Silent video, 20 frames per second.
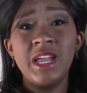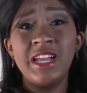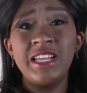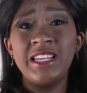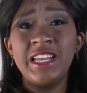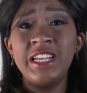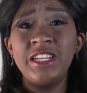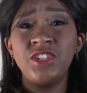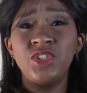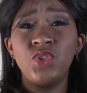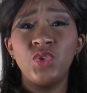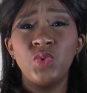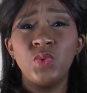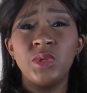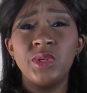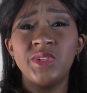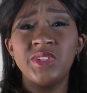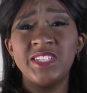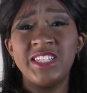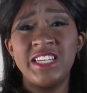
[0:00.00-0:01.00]
I like
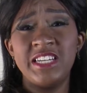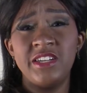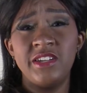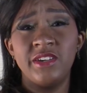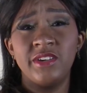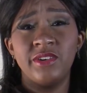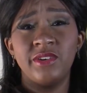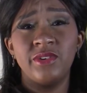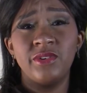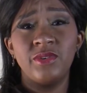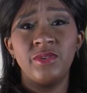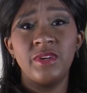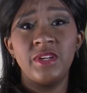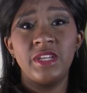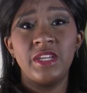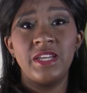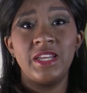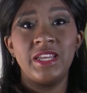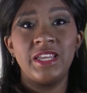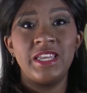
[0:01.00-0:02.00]
Duolingo.
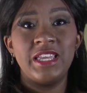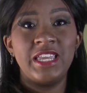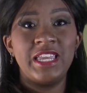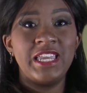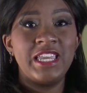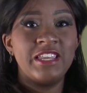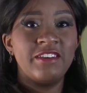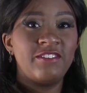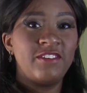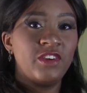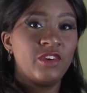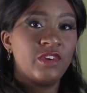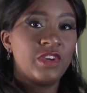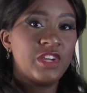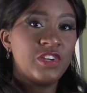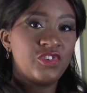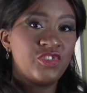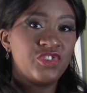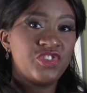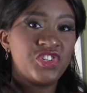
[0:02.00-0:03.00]
If you're
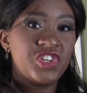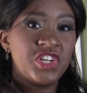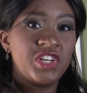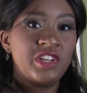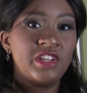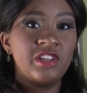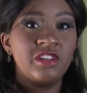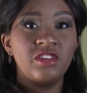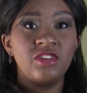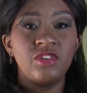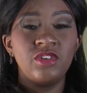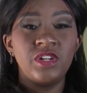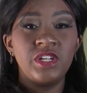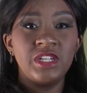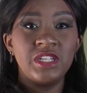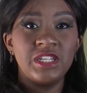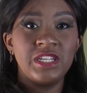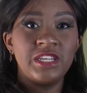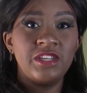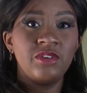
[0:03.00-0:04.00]
interested in
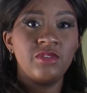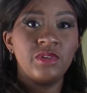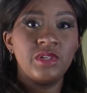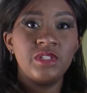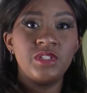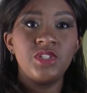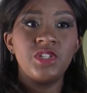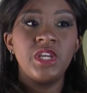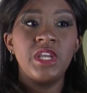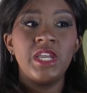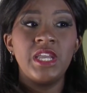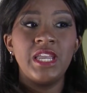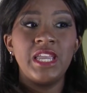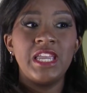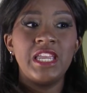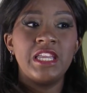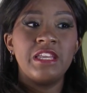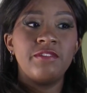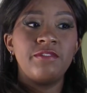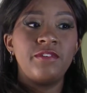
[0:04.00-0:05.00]
learning a language,
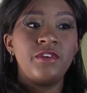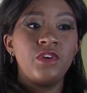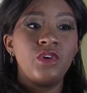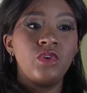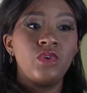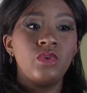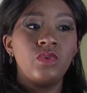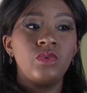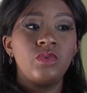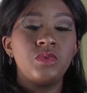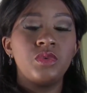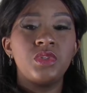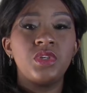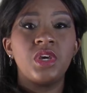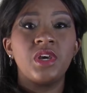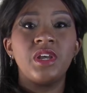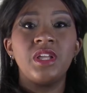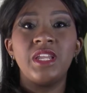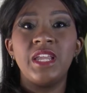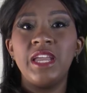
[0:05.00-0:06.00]
if you
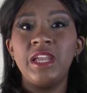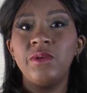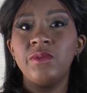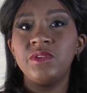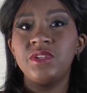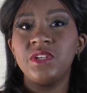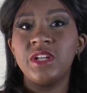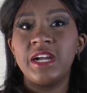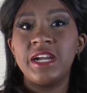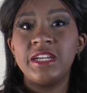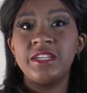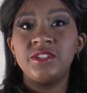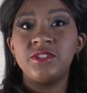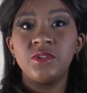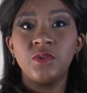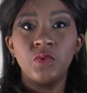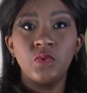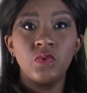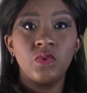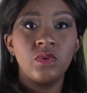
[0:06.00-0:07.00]
took a language in high
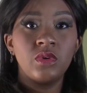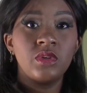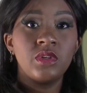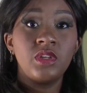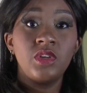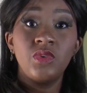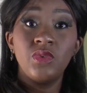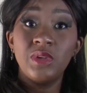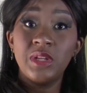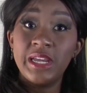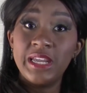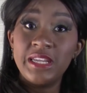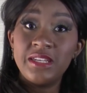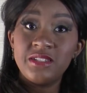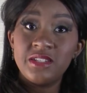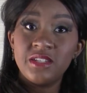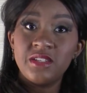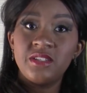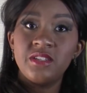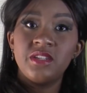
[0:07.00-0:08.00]
school and you
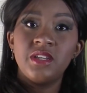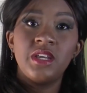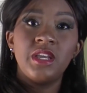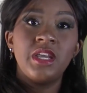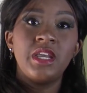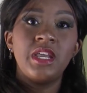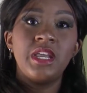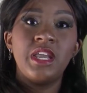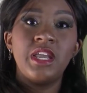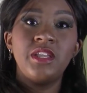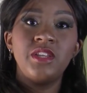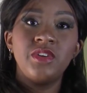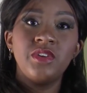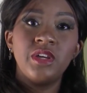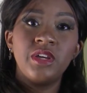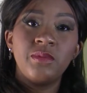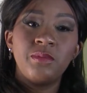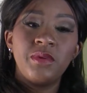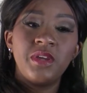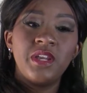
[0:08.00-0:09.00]
liked it, and you're
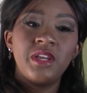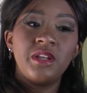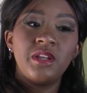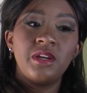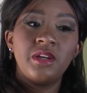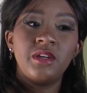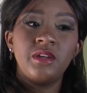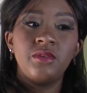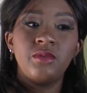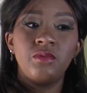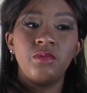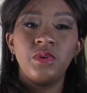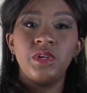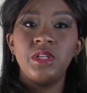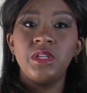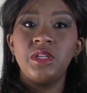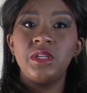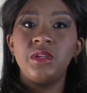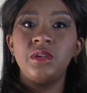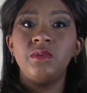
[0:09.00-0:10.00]
like, man, I
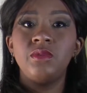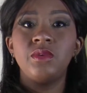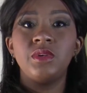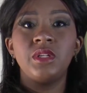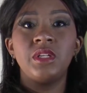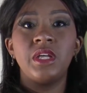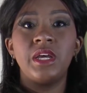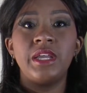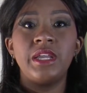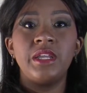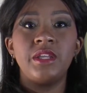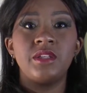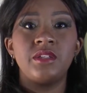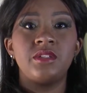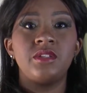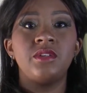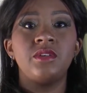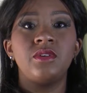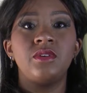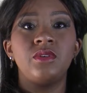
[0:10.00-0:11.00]
really would like
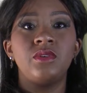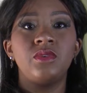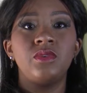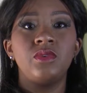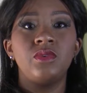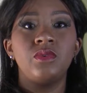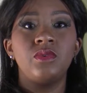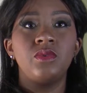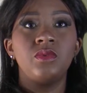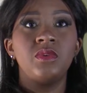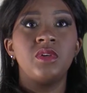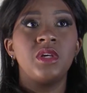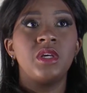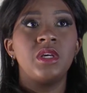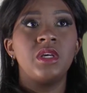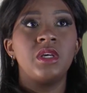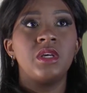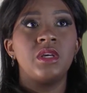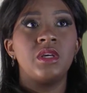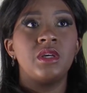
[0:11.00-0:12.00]
to,
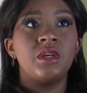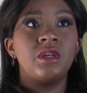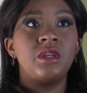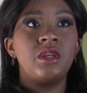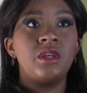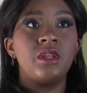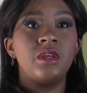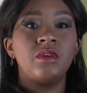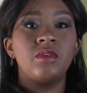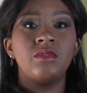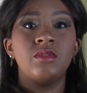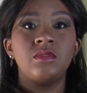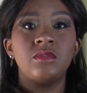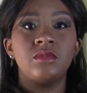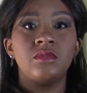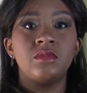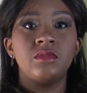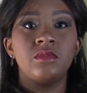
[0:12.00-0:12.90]
you know,